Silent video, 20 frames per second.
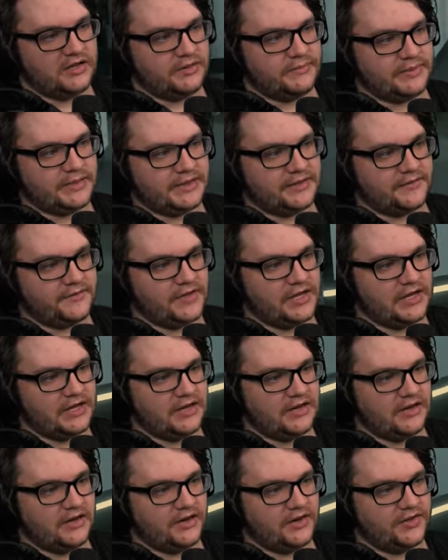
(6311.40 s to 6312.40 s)
can put the
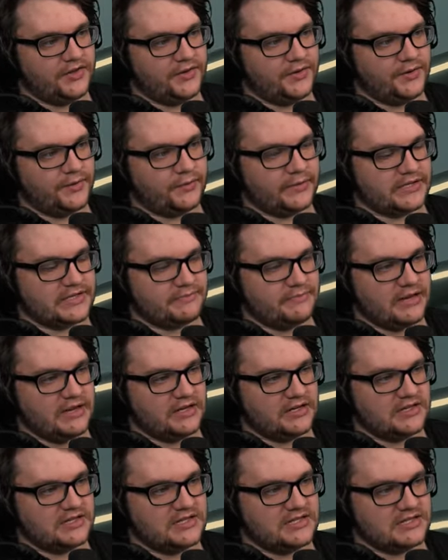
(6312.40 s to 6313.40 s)
VA or the
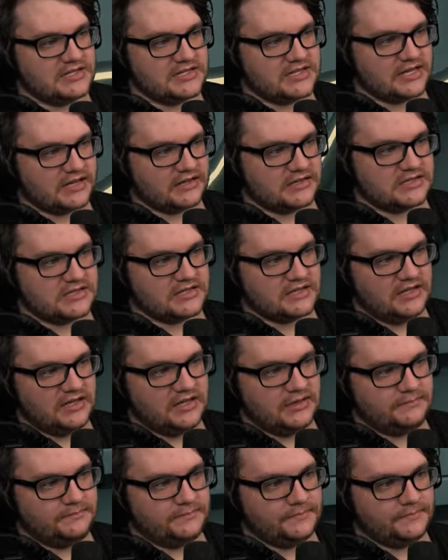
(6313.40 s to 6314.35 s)
wristband into the second slot.